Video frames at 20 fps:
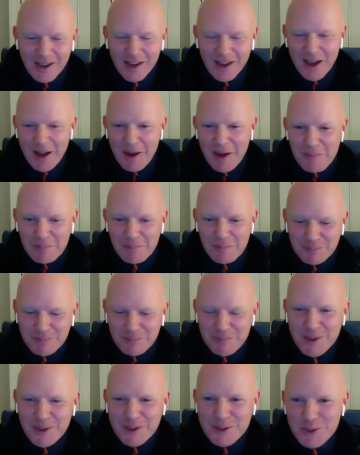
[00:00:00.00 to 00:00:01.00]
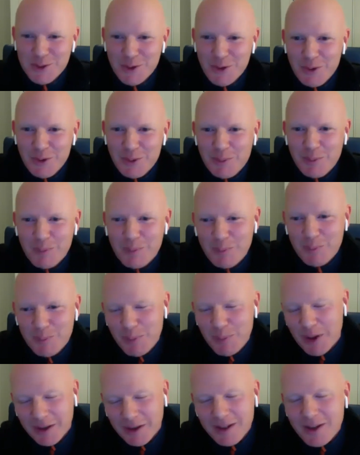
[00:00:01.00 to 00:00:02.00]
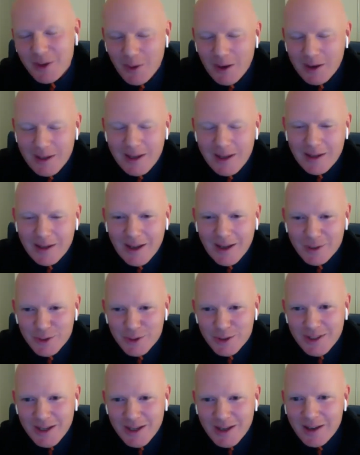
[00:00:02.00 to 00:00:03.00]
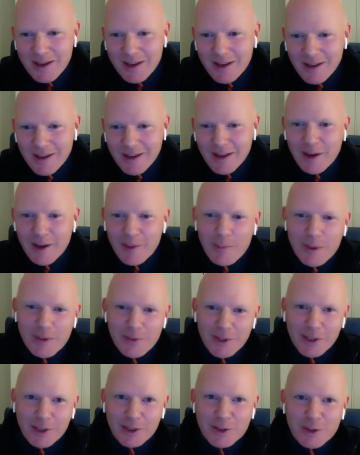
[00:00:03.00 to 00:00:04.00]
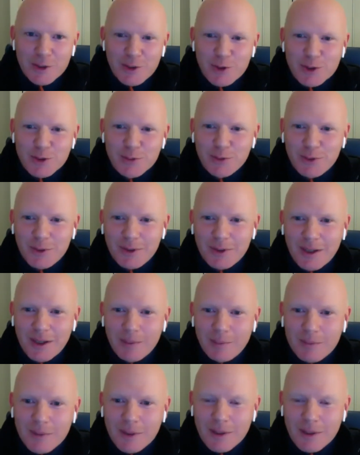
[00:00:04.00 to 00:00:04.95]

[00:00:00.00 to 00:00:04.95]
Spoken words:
But you know, again, as you say, a bit of an excuse for